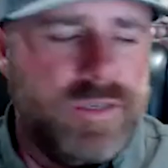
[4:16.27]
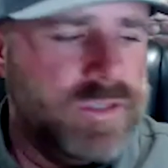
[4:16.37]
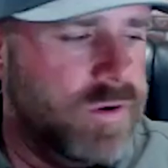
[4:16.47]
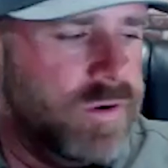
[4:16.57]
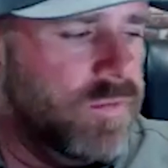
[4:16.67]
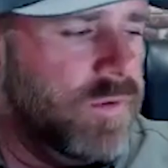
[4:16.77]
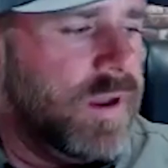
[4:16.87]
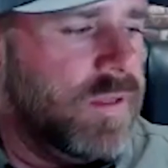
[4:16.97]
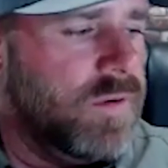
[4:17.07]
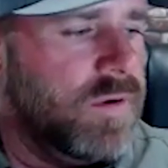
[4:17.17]
So when
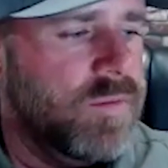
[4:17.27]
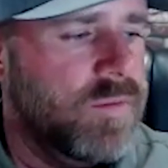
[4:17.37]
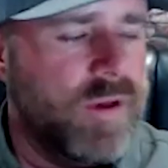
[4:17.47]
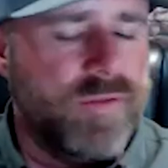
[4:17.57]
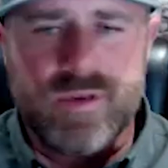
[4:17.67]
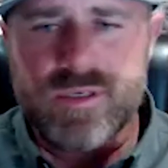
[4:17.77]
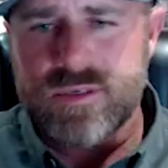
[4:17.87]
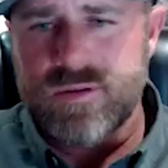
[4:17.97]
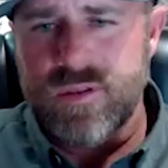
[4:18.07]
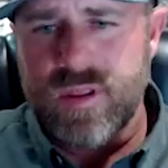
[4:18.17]
I learned about
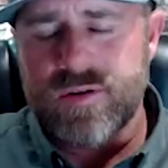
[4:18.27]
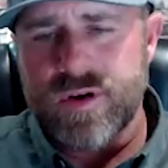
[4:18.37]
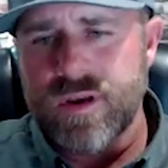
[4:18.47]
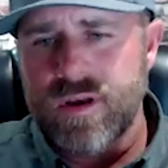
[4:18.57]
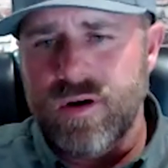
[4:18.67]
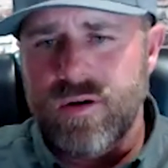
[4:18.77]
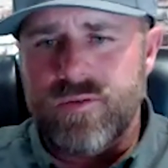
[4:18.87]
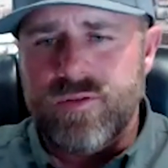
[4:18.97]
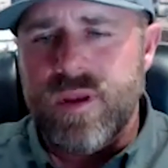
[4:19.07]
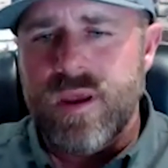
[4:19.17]
this leather training collar
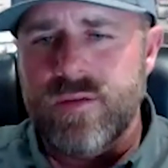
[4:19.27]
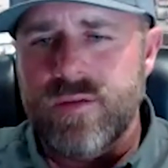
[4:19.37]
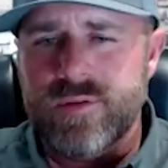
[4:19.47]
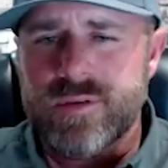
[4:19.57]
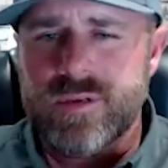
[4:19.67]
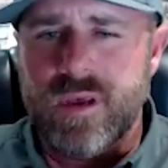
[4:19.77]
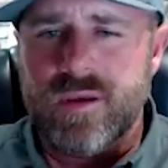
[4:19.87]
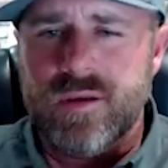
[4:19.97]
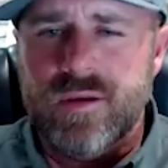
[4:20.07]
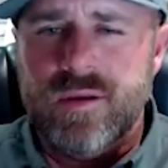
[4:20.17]
from Dave, it was like,